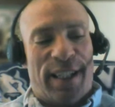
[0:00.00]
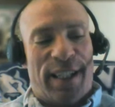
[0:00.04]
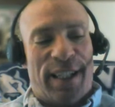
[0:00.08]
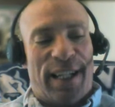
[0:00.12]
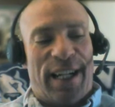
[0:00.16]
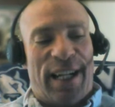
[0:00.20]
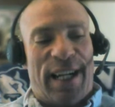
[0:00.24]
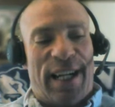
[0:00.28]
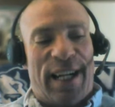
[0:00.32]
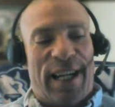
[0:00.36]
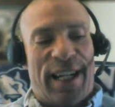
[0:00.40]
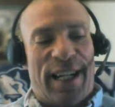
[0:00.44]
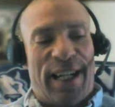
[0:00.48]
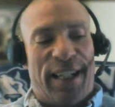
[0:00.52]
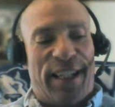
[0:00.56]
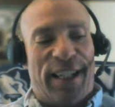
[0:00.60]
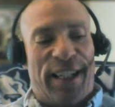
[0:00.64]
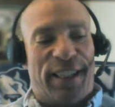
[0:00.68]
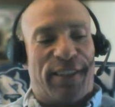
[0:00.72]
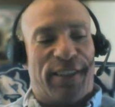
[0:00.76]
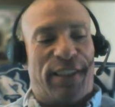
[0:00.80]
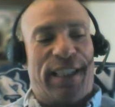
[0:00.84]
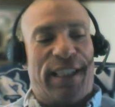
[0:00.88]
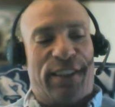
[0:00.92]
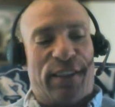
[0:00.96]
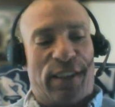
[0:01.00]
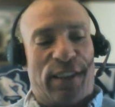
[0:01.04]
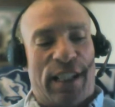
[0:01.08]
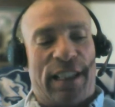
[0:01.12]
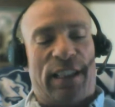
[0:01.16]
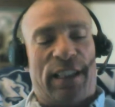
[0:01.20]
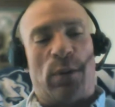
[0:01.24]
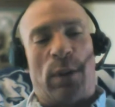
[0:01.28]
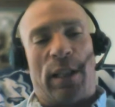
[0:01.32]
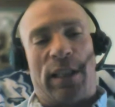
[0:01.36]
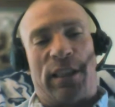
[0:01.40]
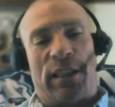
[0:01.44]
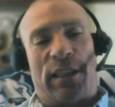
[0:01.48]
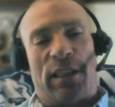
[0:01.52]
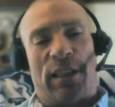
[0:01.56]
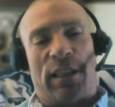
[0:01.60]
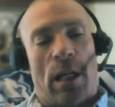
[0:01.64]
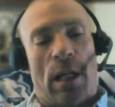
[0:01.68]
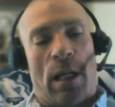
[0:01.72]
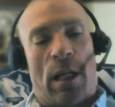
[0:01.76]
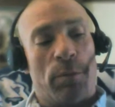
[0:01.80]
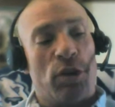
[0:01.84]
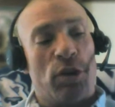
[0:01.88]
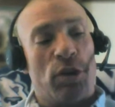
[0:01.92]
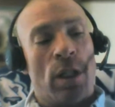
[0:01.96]
I agree. So then the question comes,
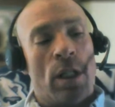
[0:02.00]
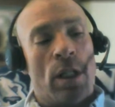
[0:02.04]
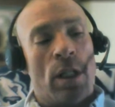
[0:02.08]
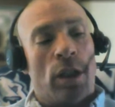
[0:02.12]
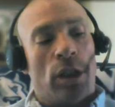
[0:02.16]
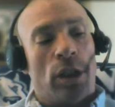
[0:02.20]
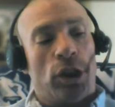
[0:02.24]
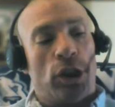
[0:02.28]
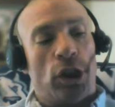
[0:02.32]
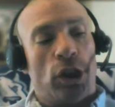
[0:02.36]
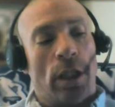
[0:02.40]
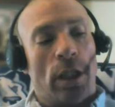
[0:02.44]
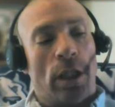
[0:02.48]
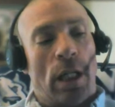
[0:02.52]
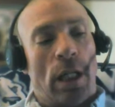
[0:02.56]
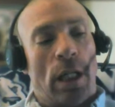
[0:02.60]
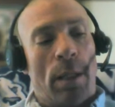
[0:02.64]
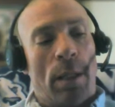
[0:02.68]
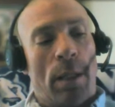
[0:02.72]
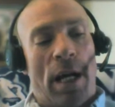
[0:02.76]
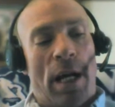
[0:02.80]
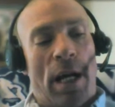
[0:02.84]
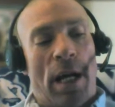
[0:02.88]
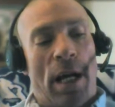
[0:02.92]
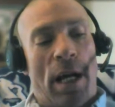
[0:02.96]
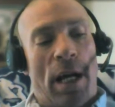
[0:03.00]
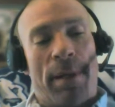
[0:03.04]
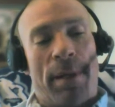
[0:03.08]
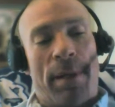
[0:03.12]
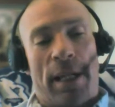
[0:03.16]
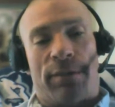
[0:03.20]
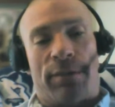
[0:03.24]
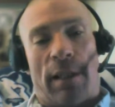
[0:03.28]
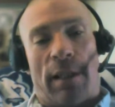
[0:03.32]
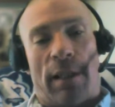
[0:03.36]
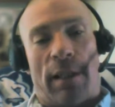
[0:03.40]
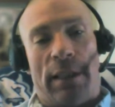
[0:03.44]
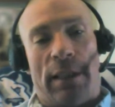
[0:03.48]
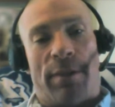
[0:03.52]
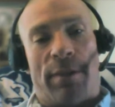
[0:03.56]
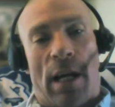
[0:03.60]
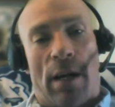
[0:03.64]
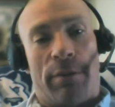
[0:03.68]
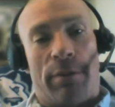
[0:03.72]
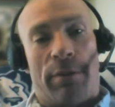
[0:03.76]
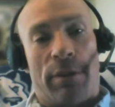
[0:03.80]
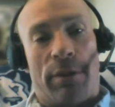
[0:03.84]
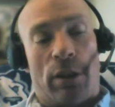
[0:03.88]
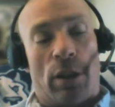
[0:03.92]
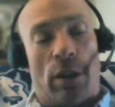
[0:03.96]
should I bypass 585 and
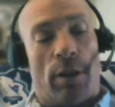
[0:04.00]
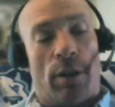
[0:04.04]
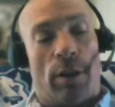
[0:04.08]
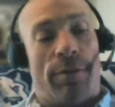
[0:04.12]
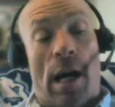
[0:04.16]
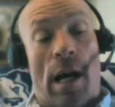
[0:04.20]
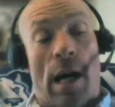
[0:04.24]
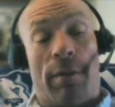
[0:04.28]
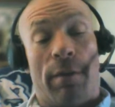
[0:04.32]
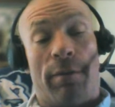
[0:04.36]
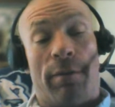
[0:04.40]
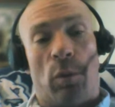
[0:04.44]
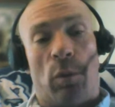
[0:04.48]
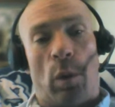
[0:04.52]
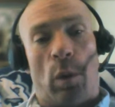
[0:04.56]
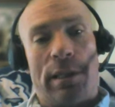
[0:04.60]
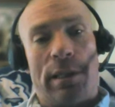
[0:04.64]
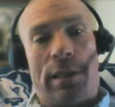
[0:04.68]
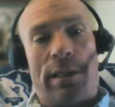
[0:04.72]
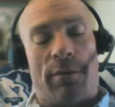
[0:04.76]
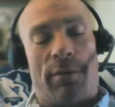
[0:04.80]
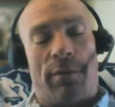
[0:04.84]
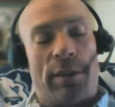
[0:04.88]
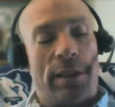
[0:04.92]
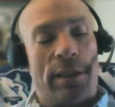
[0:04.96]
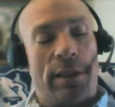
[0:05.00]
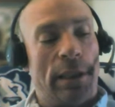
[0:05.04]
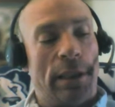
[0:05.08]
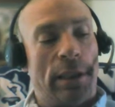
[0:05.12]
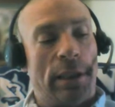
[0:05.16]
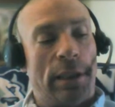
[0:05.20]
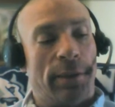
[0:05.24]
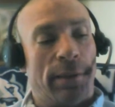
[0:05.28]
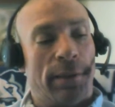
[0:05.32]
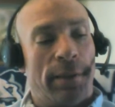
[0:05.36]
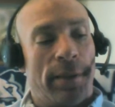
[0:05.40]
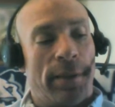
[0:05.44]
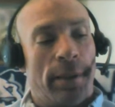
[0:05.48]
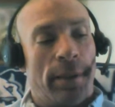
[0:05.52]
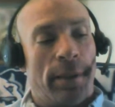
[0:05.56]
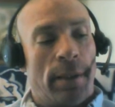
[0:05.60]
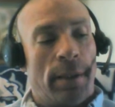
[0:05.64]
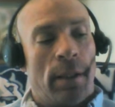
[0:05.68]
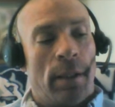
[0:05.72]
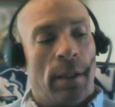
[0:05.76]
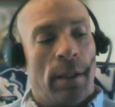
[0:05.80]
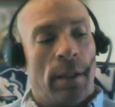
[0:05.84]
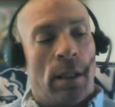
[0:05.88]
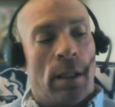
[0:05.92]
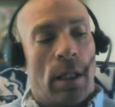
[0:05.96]
go 5 to 117?
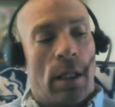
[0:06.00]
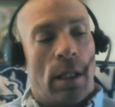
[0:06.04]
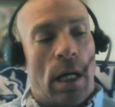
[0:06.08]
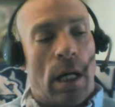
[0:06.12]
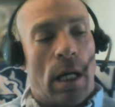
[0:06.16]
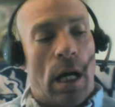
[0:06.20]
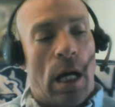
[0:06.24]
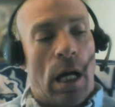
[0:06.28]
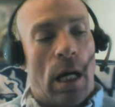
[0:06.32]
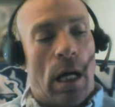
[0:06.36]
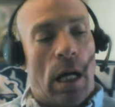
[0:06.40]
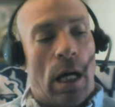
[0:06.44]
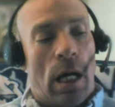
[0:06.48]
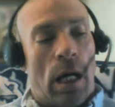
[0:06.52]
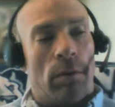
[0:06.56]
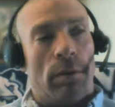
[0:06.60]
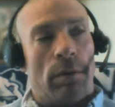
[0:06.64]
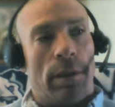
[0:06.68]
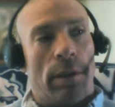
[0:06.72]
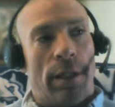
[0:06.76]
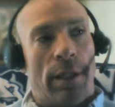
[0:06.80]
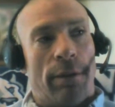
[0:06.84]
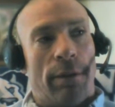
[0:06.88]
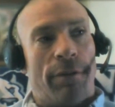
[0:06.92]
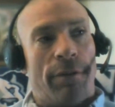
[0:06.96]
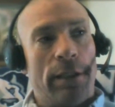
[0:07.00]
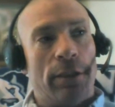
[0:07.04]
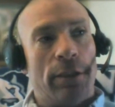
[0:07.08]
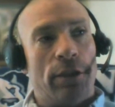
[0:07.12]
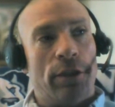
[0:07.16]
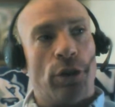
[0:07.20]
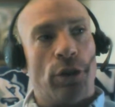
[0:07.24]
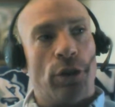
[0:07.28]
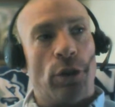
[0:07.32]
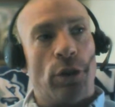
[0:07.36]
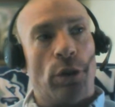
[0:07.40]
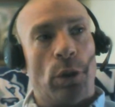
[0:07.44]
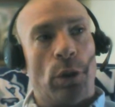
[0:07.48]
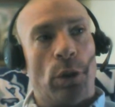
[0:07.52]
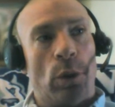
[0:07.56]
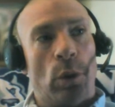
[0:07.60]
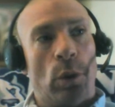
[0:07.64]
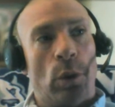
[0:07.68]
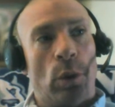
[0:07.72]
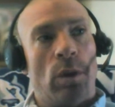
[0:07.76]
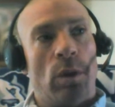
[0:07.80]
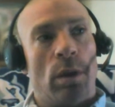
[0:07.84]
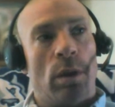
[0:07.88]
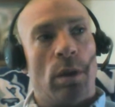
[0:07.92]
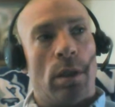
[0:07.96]
Uh, if I do,
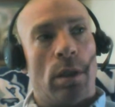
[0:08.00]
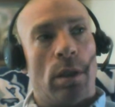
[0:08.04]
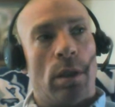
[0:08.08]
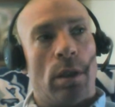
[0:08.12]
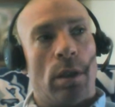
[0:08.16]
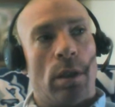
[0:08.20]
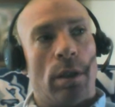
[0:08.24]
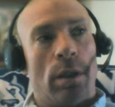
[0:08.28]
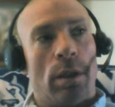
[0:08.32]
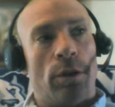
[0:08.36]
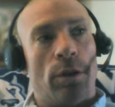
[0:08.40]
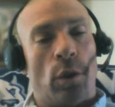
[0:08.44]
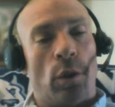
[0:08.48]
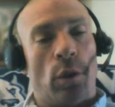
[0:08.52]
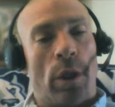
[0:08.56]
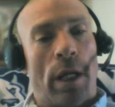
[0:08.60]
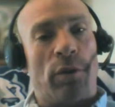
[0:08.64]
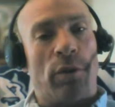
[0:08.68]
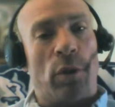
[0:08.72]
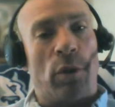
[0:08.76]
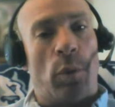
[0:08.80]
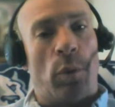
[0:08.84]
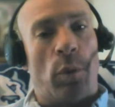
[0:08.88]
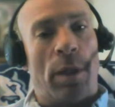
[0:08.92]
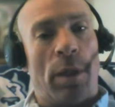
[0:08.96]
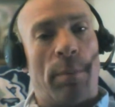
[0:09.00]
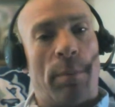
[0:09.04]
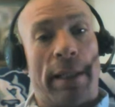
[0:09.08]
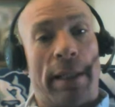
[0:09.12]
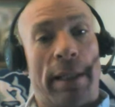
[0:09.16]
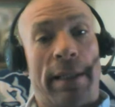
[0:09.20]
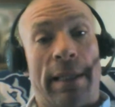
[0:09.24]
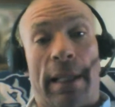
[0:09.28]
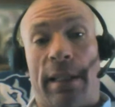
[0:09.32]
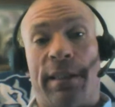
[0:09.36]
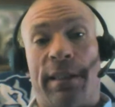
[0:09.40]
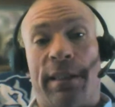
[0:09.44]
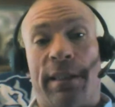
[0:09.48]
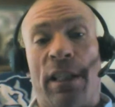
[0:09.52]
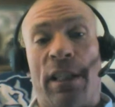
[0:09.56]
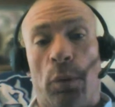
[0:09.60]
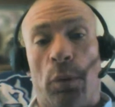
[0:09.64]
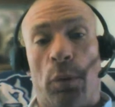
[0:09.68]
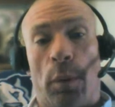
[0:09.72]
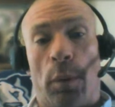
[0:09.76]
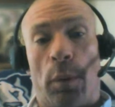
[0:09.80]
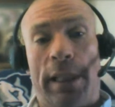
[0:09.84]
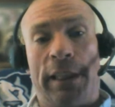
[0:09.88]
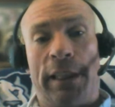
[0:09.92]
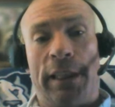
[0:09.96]
do I have to worry about that
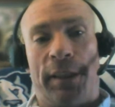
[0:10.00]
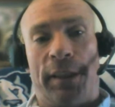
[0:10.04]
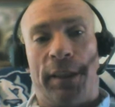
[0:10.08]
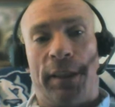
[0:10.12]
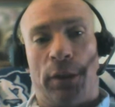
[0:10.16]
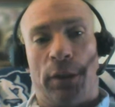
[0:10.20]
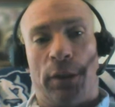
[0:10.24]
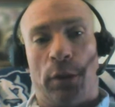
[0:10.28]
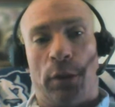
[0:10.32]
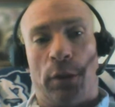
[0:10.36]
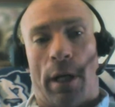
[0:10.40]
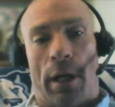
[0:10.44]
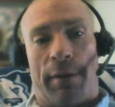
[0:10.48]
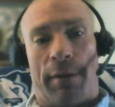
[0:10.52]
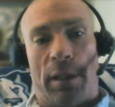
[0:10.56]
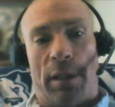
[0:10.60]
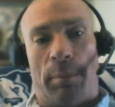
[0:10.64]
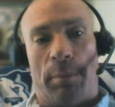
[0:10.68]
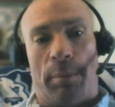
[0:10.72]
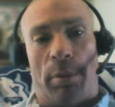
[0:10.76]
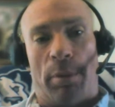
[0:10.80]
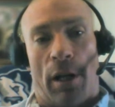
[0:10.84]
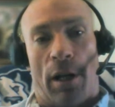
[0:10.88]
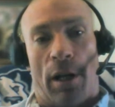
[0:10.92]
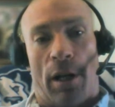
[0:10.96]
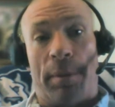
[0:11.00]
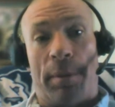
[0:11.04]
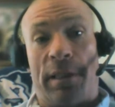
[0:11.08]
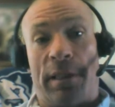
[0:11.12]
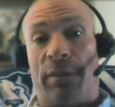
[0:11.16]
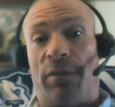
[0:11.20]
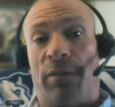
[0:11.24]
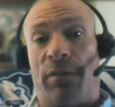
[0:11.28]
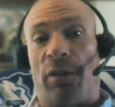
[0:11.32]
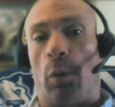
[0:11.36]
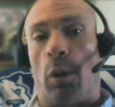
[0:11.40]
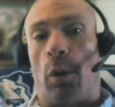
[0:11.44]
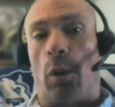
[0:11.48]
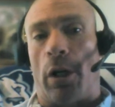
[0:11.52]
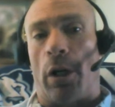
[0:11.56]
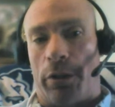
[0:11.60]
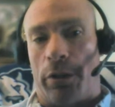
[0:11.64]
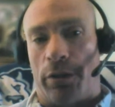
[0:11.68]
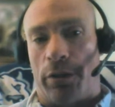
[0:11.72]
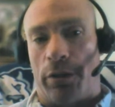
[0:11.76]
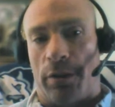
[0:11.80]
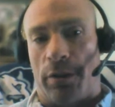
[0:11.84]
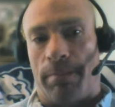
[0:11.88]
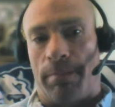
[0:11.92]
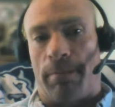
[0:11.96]
attenuation issue I already brought up? It's even worse,
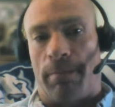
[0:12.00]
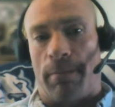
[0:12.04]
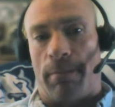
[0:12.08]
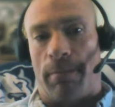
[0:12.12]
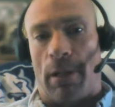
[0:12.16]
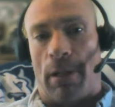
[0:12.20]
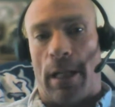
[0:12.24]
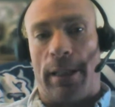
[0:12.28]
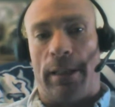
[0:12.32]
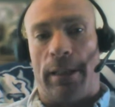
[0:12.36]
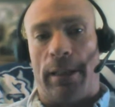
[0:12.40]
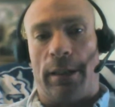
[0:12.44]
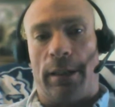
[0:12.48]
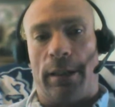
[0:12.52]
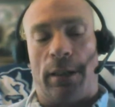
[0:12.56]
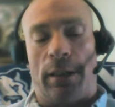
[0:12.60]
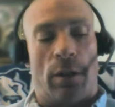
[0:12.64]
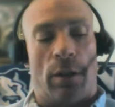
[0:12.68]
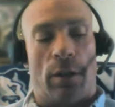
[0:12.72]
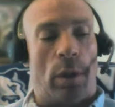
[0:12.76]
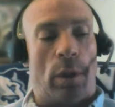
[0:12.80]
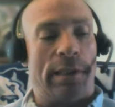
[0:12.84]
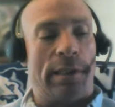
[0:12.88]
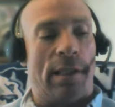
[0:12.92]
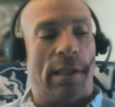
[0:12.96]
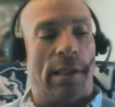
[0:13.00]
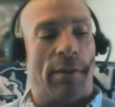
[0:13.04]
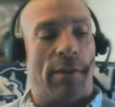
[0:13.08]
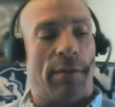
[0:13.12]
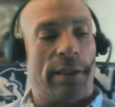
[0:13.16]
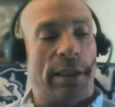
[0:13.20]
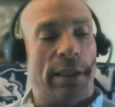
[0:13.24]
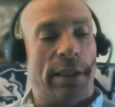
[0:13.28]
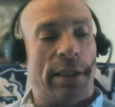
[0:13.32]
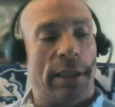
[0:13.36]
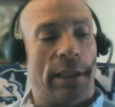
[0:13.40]
right? You're going to 117.